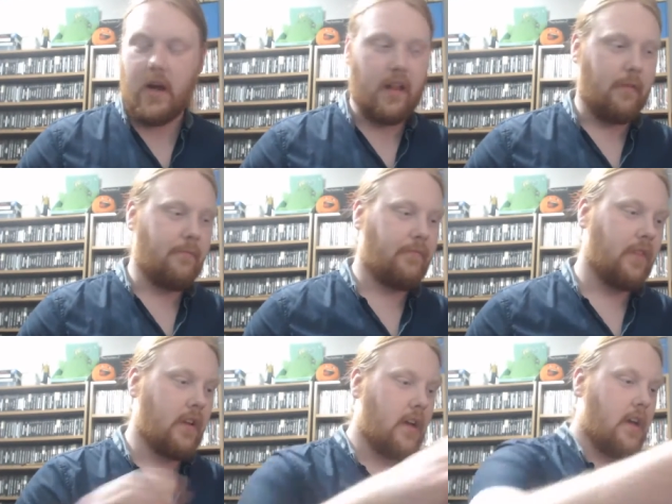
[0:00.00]
well?
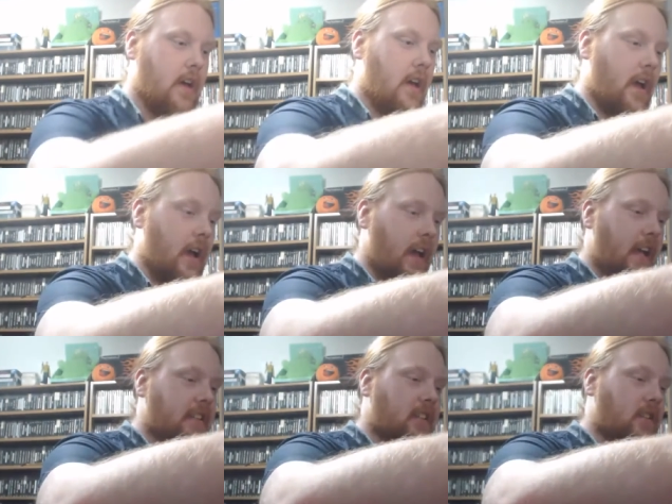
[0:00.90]

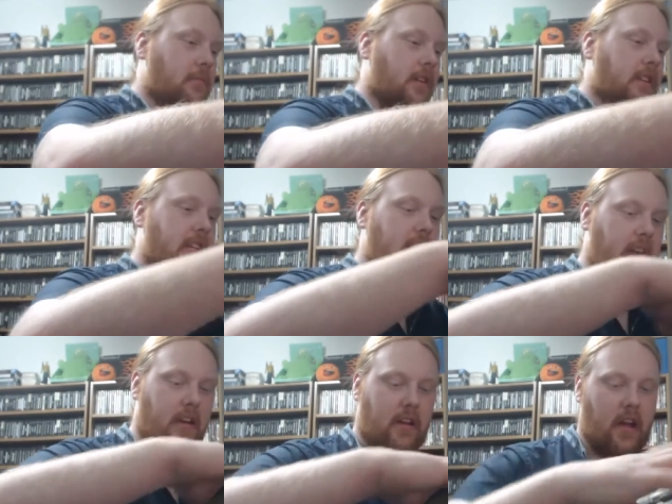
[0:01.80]
Here's the duplicates here.